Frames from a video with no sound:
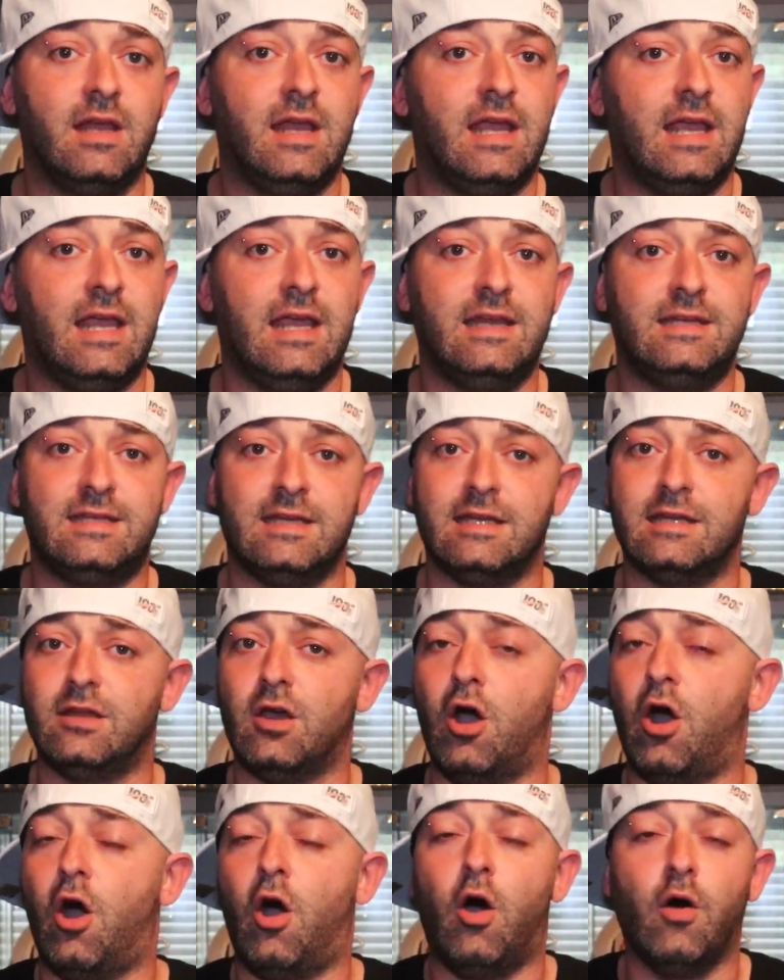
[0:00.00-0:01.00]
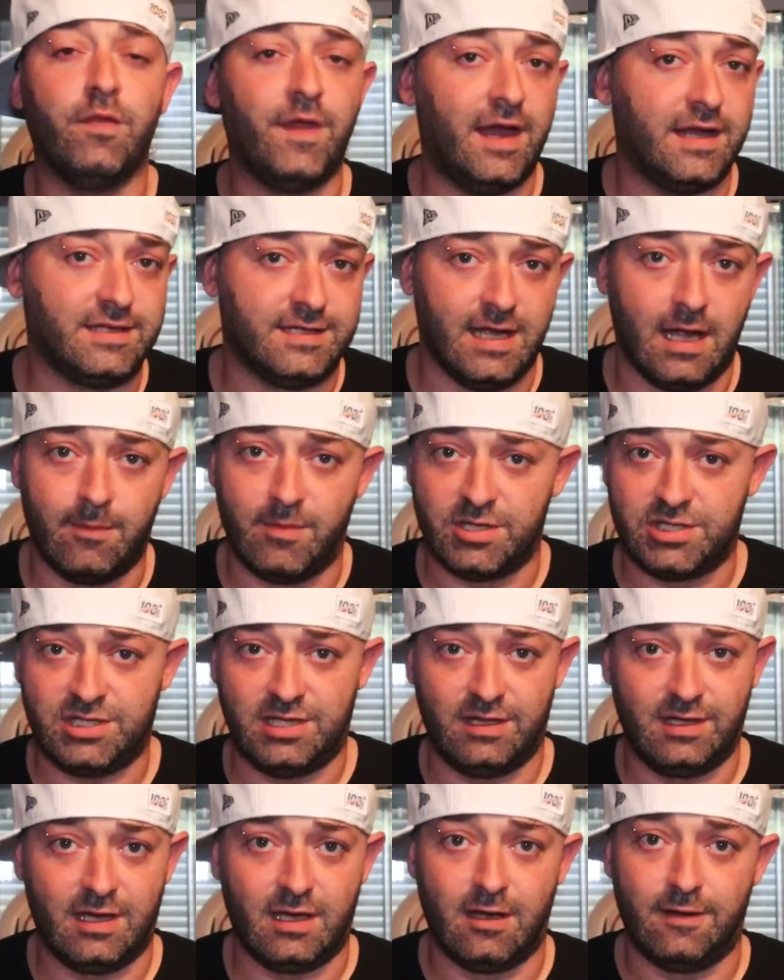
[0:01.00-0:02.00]
He did all that damage to
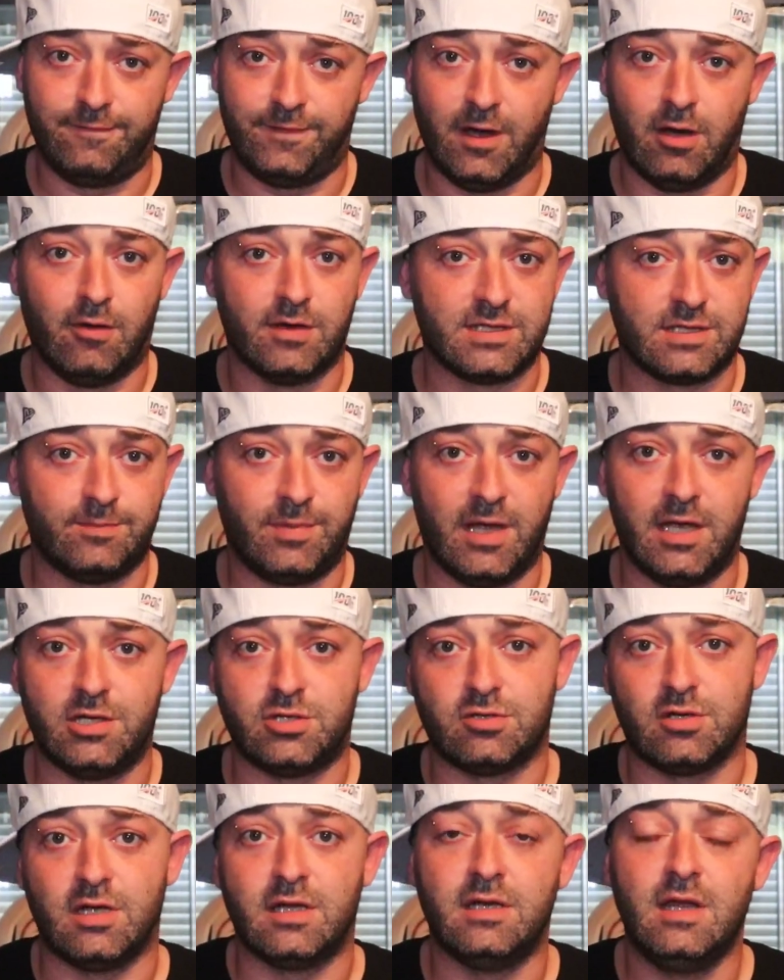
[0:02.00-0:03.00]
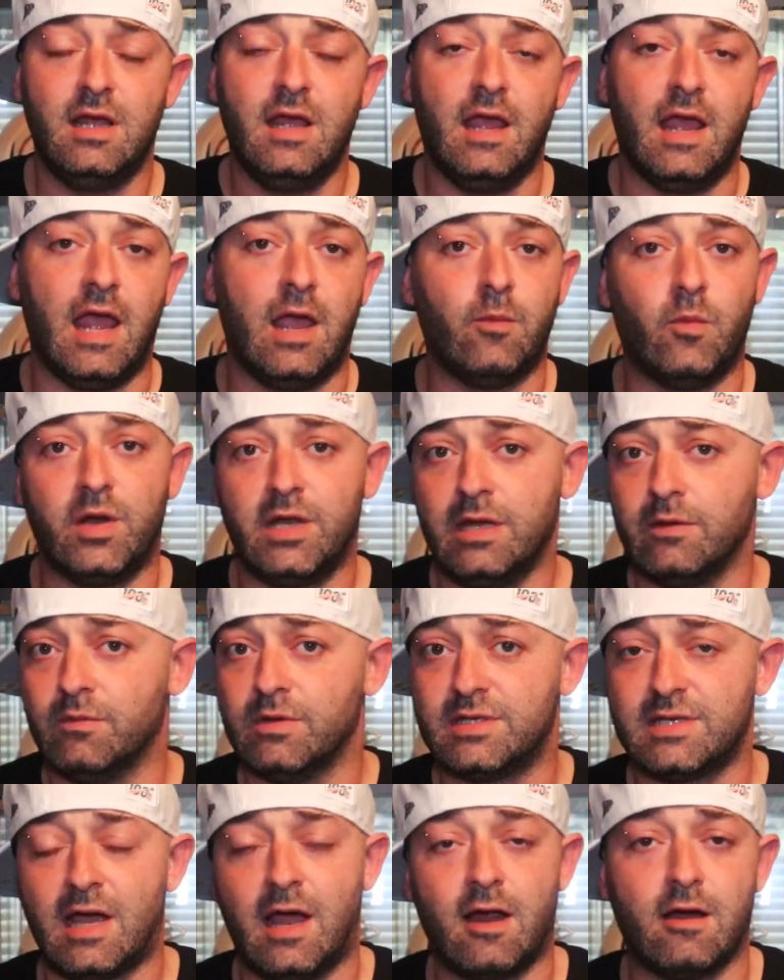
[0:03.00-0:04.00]
the NFL as a Patriot, and when he
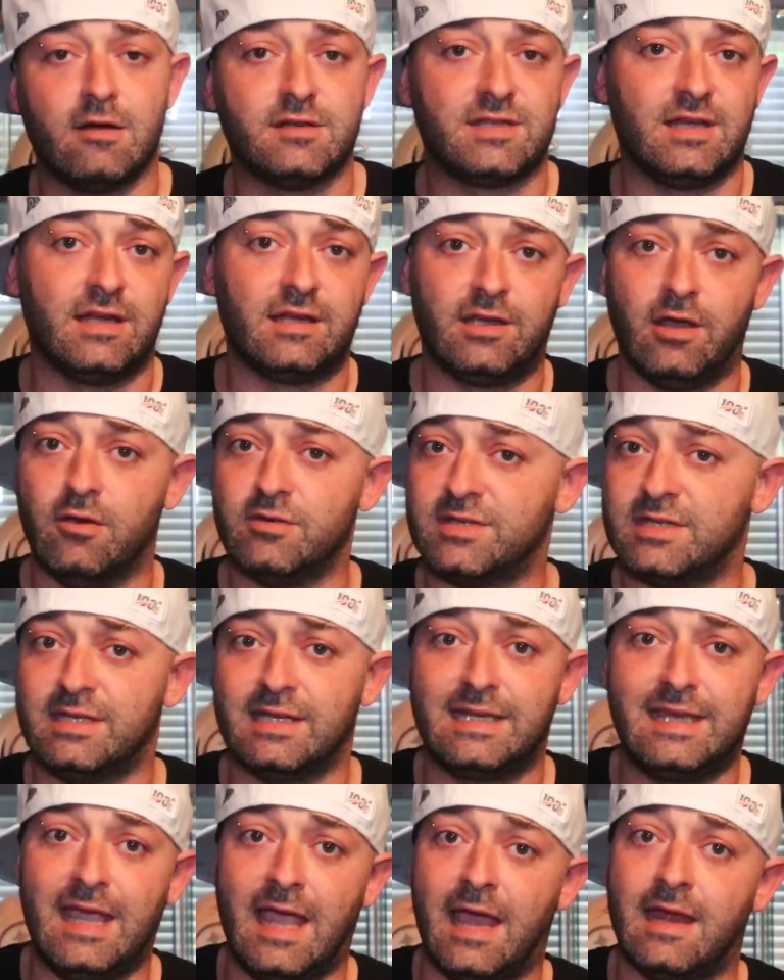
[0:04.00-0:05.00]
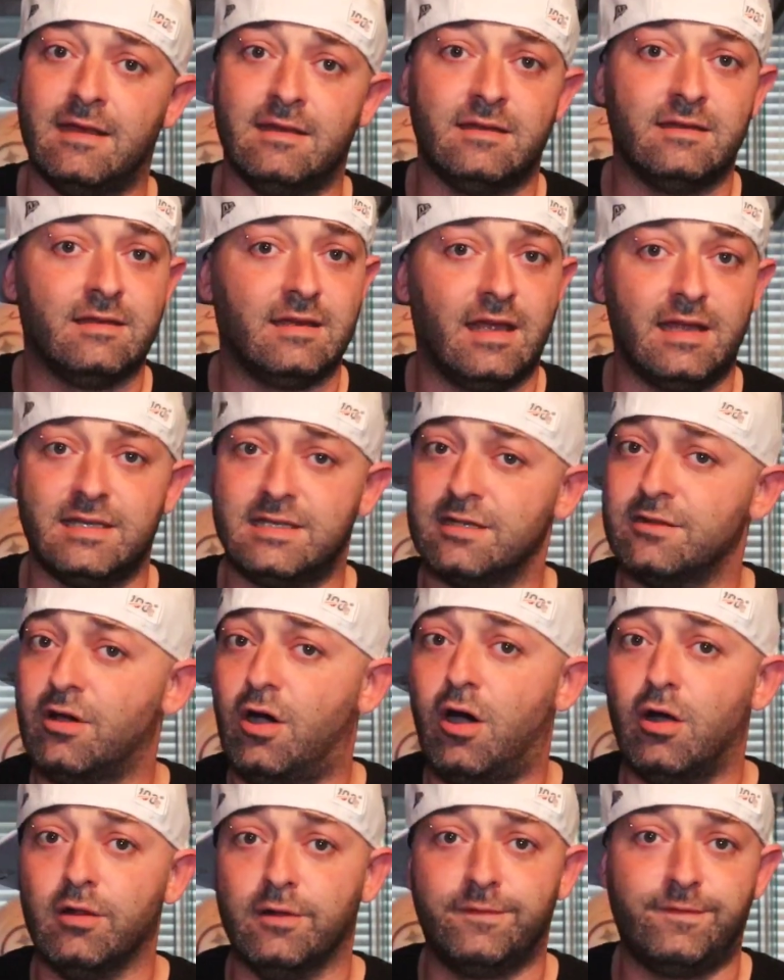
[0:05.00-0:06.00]
retires and goes into Canton into the
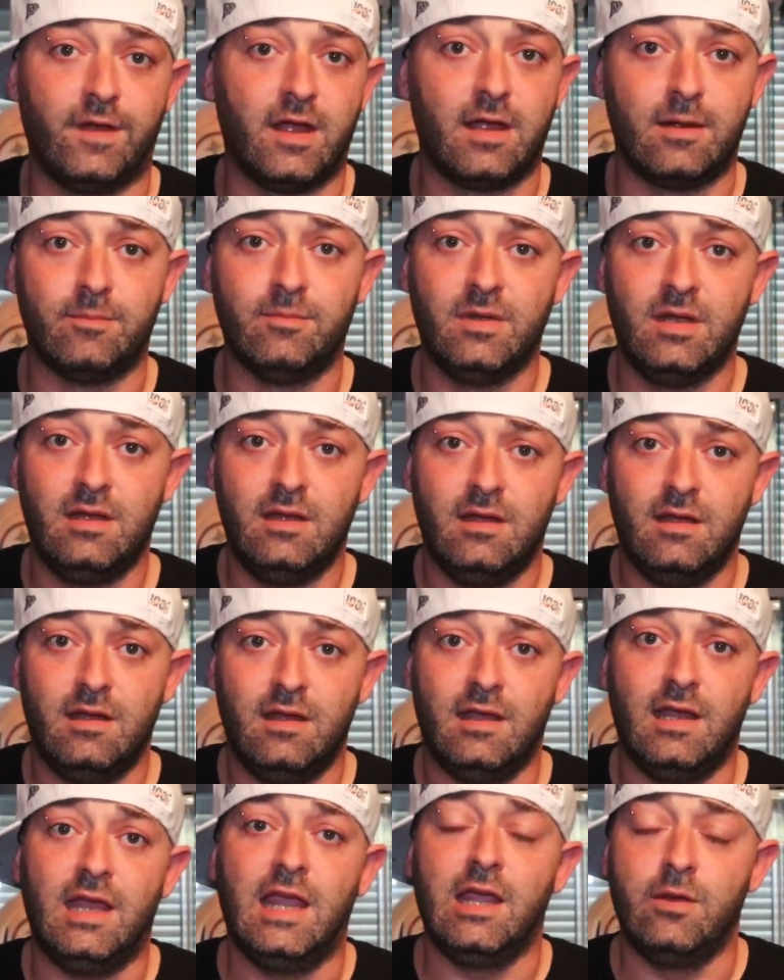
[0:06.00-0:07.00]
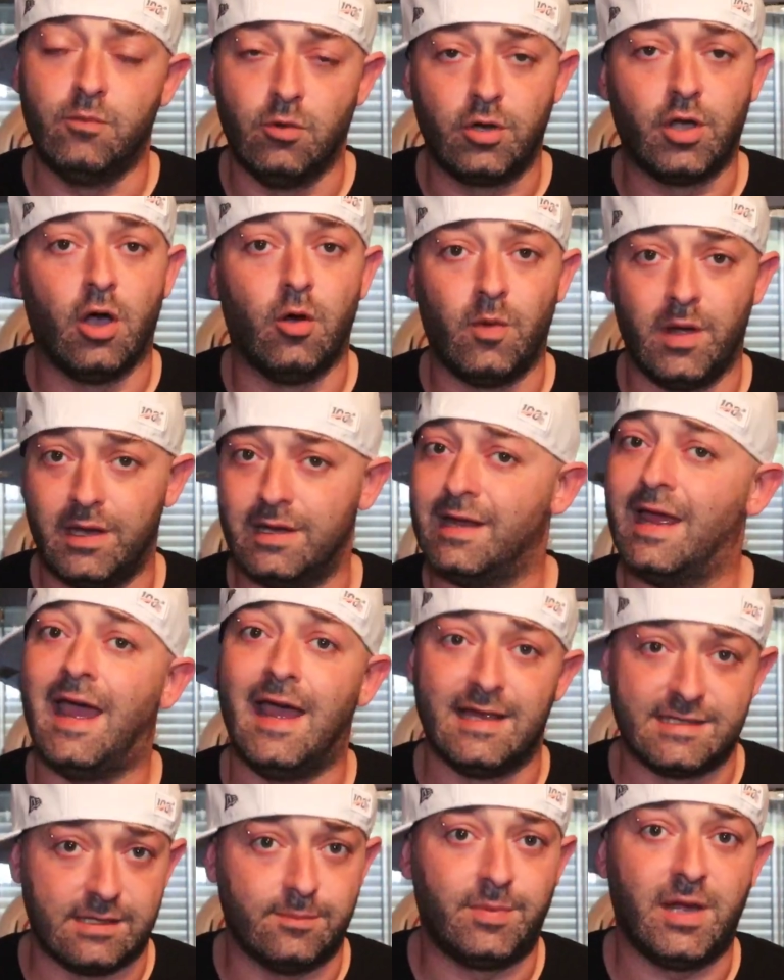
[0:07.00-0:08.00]
Hall of Fame, he will go in
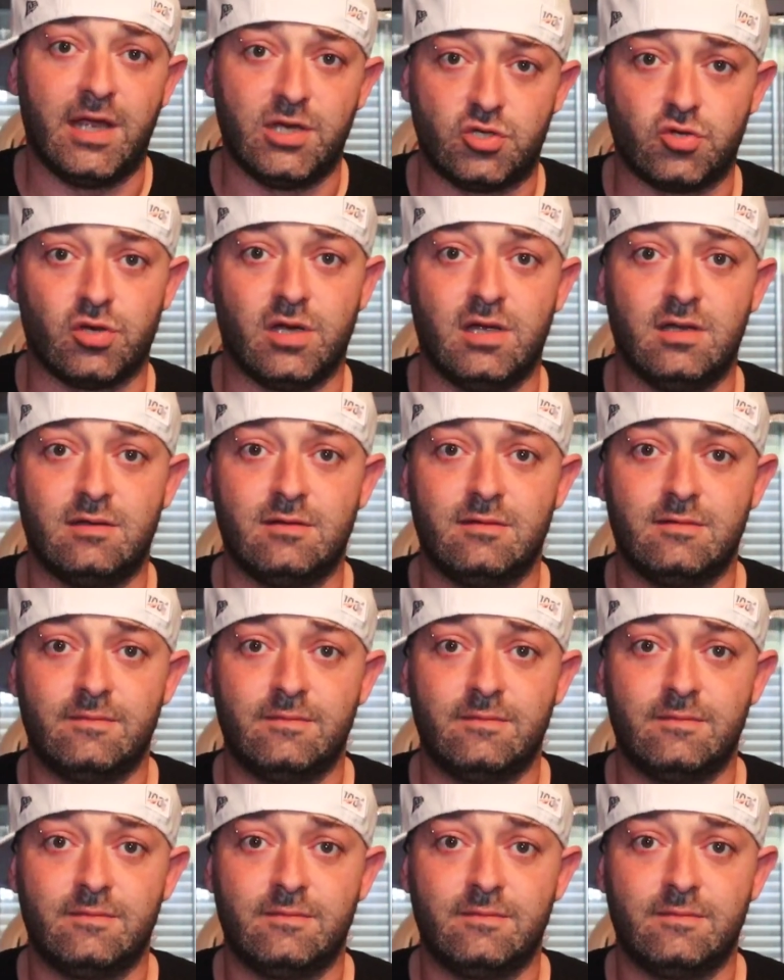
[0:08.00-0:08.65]
as a Patriot.